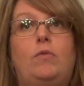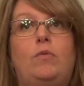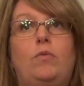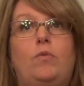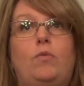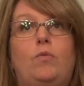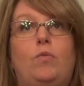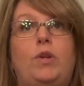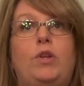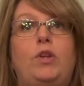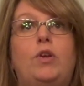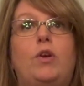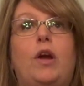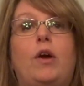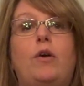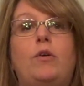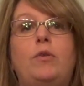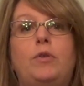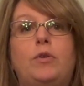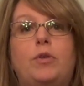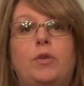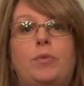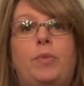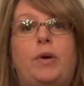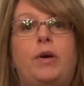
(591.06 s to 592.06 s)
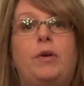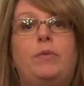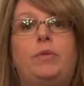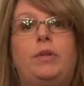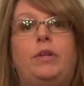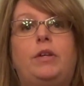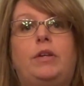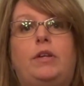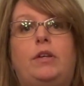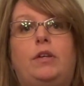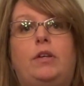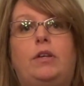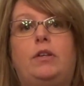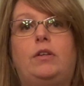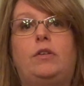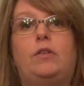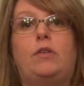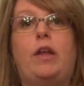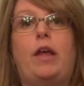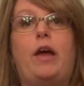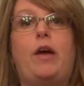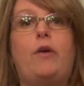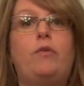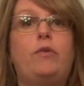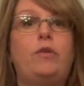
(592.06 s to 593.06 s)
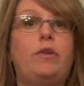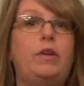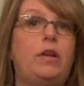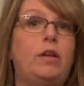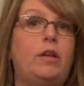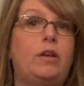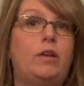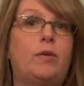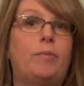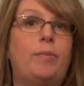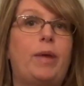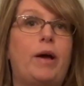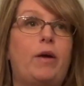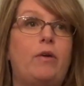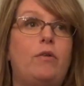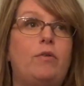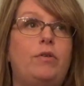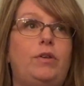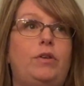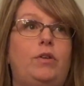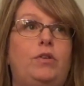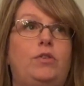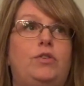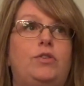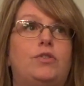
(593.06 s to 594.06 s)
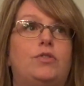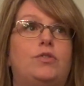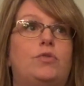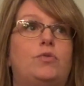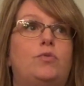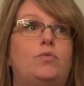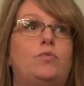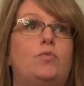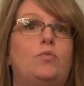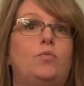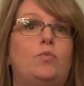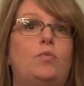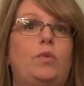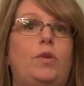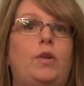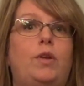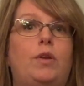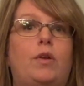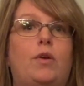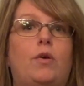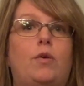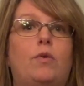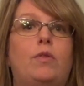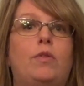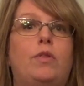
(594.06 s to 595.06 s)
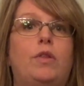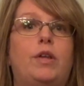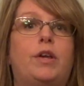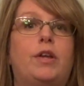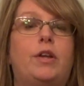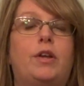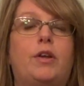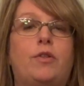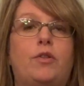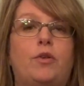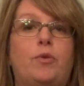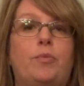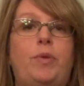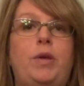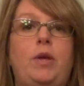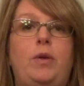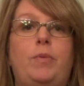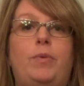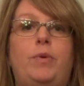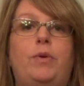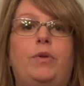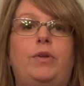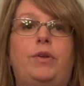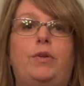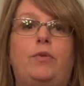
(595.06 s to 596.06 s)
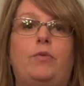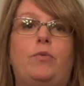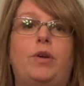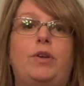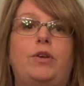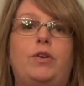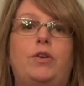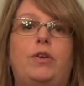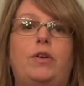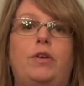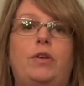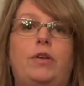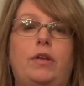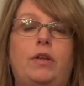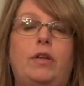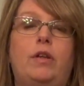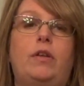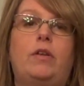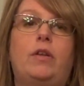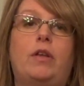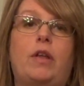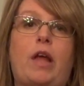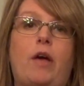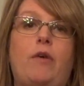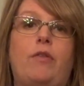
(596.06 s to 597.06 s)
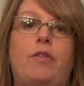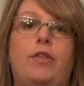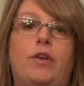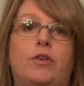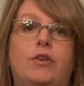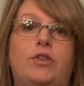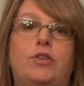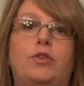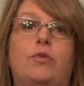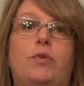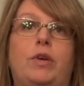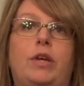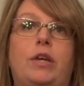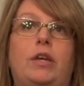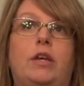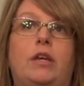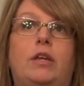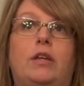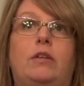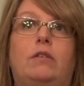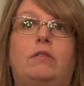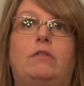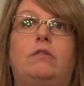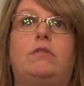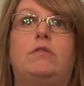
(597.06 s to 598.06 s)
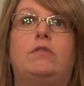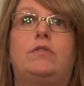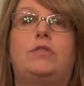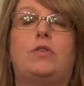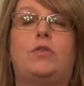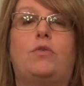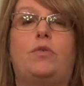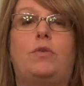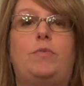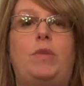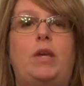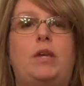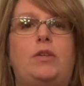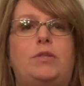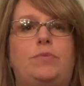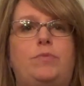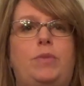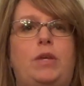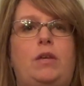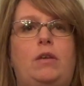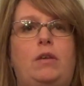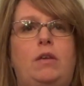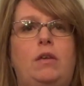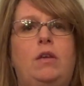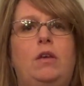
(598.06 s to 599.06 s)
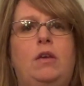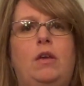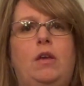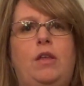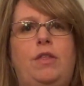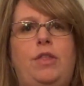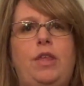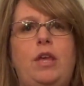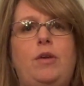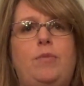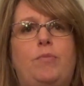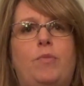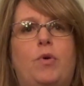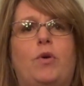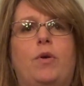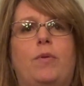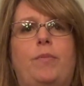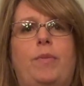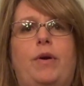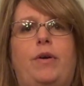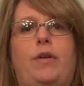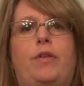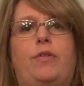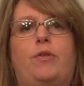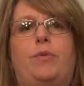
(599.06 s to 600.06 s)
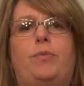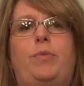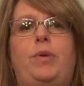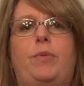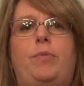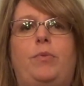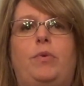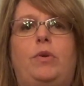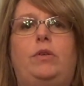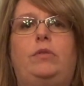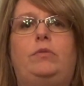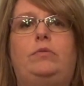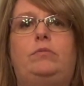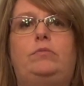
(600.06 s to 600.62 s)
when you're out in the public and out and about, you just look at other people and wonder how they're doing, and so it makes me think more about other people.